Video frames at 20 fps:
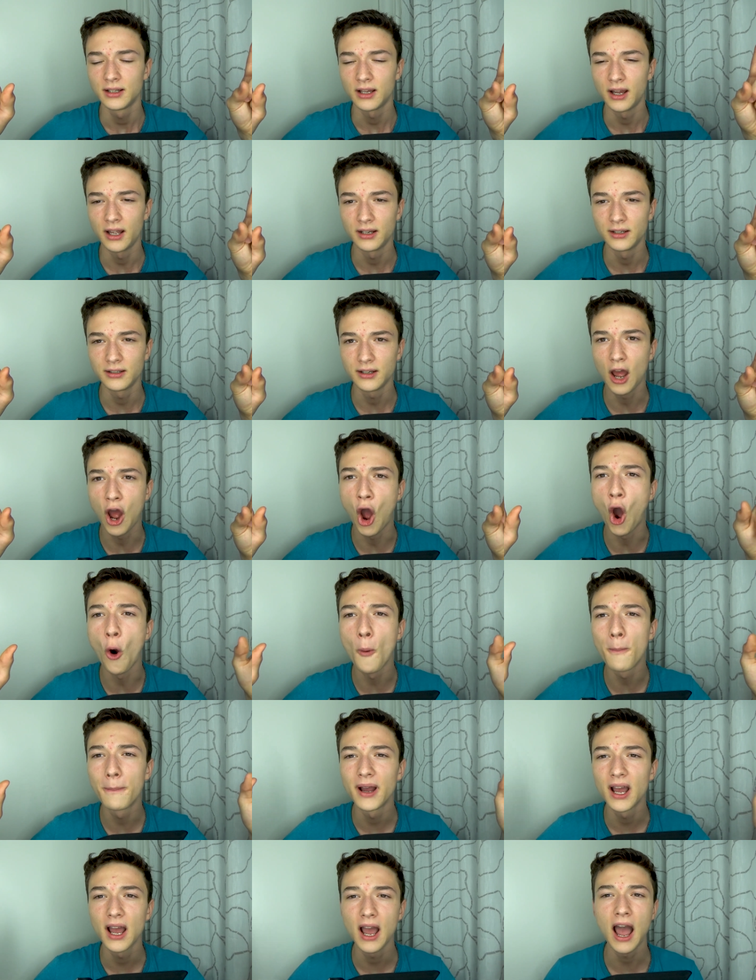And I
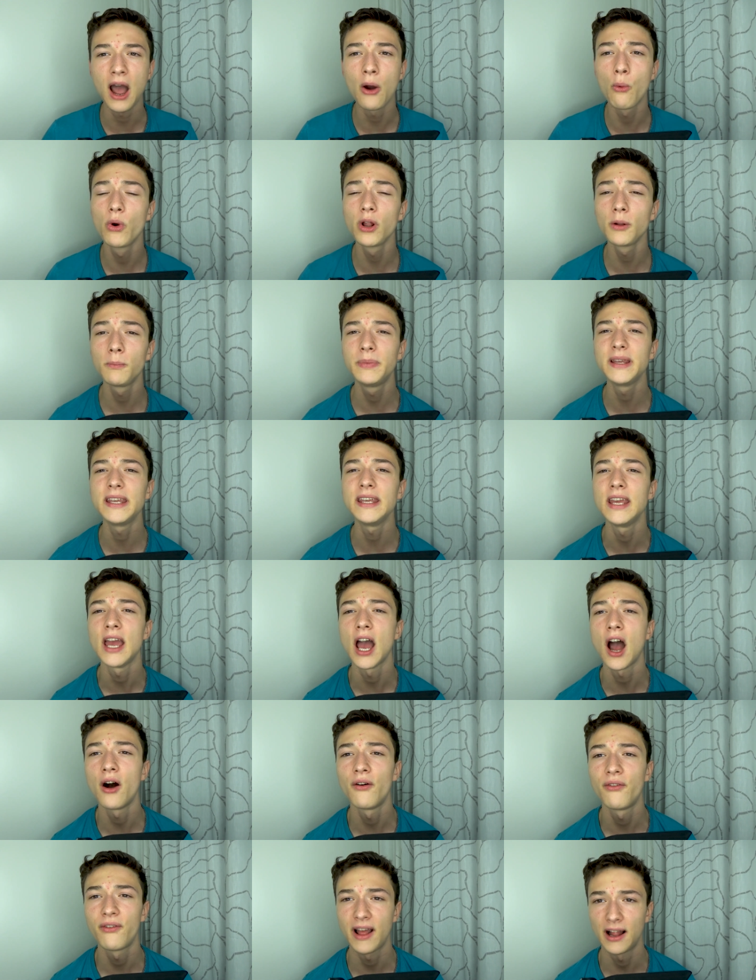hope I will be
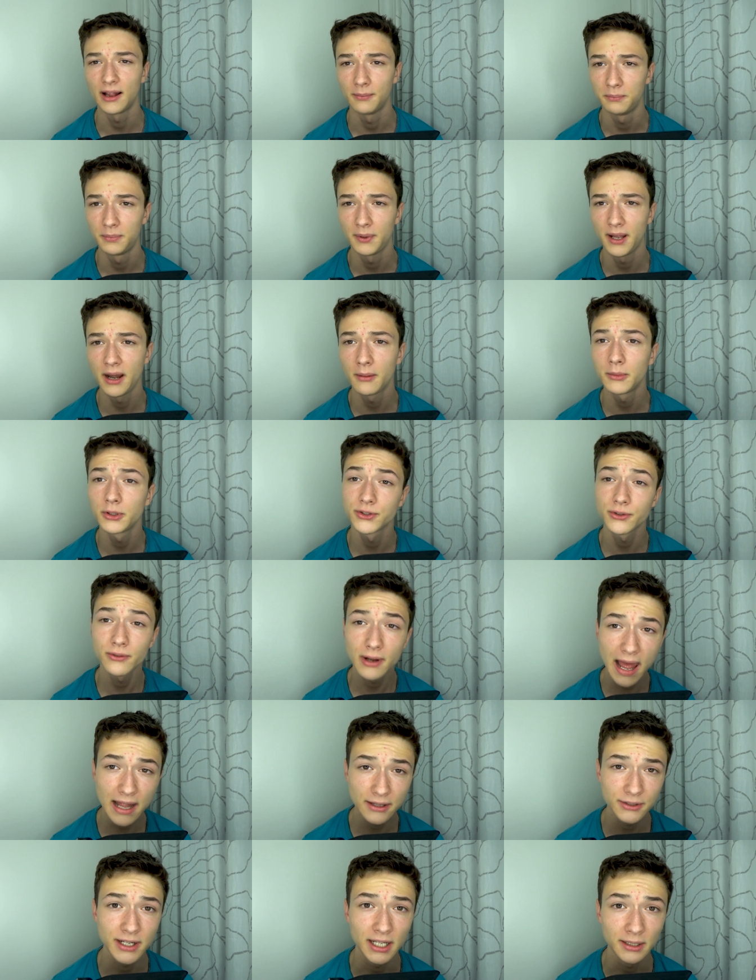of help. And I'm also
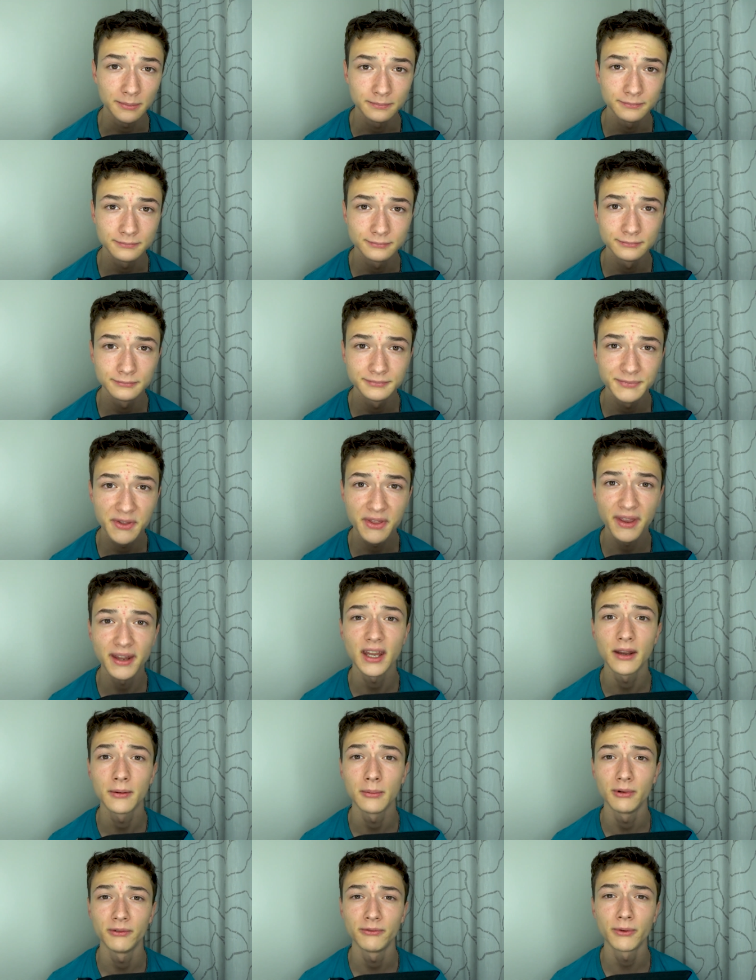glad to help. Well, thank you
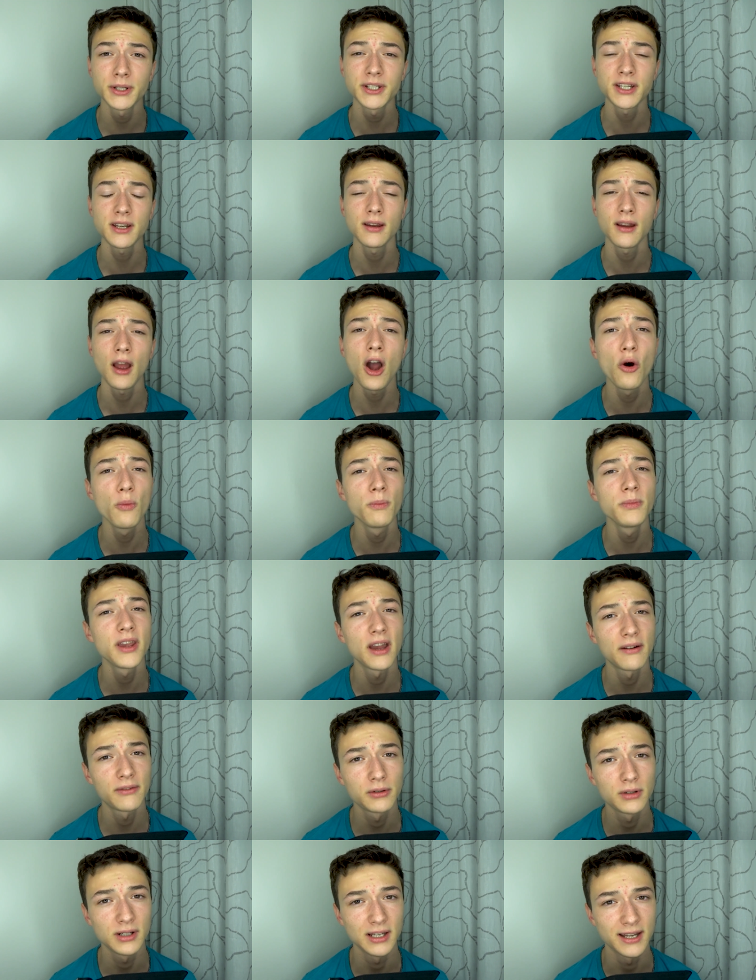everyone for watching. I hope you
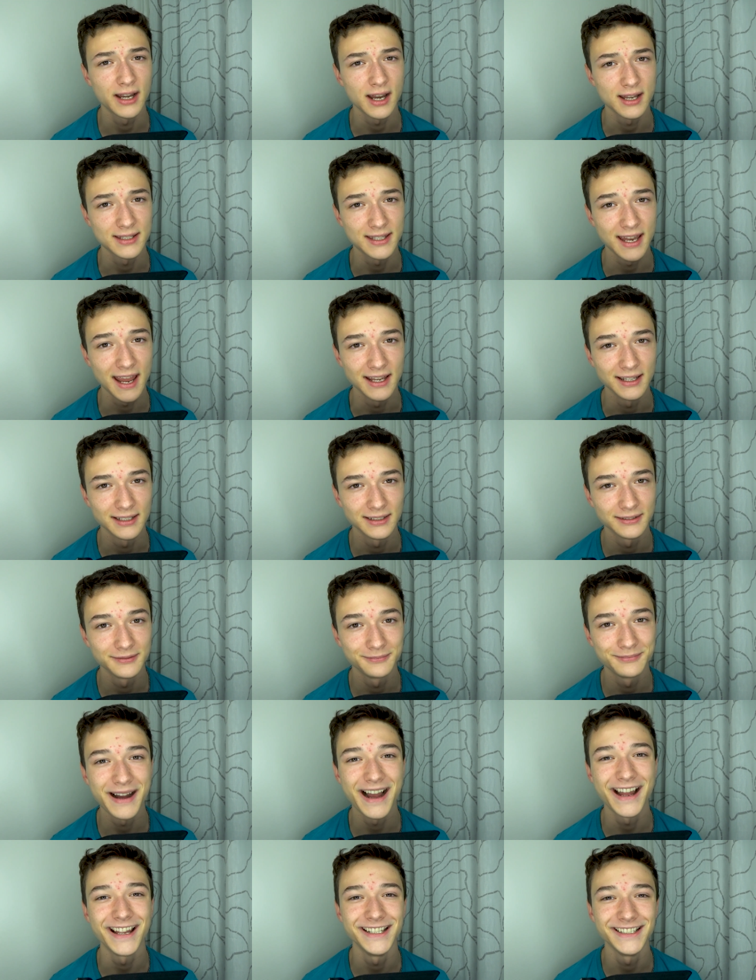have a really nice day.
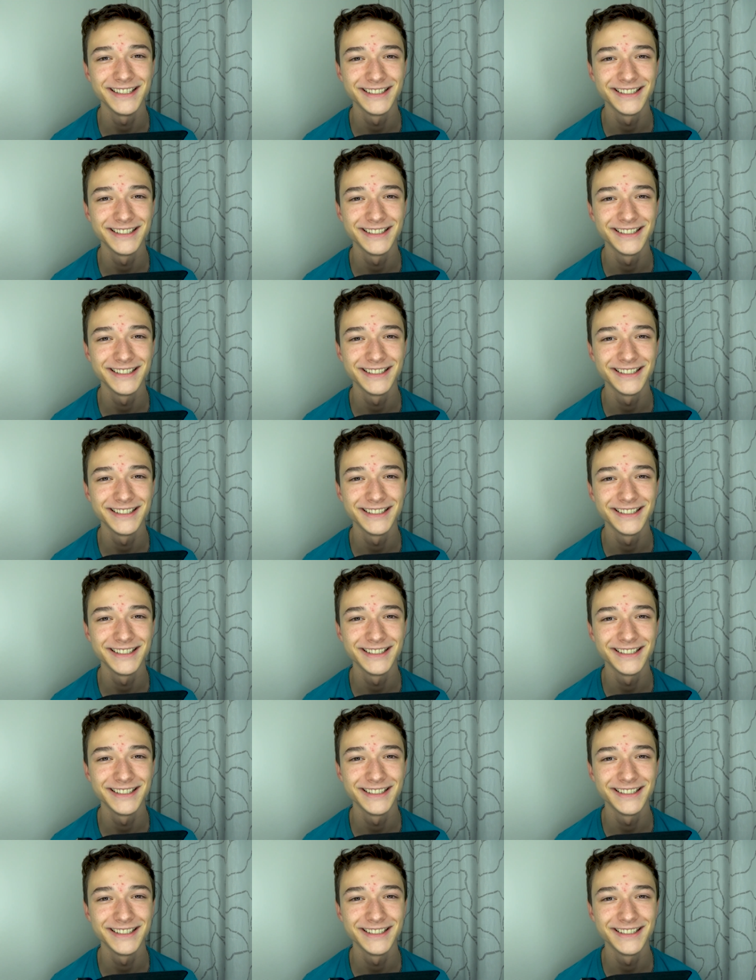Bye.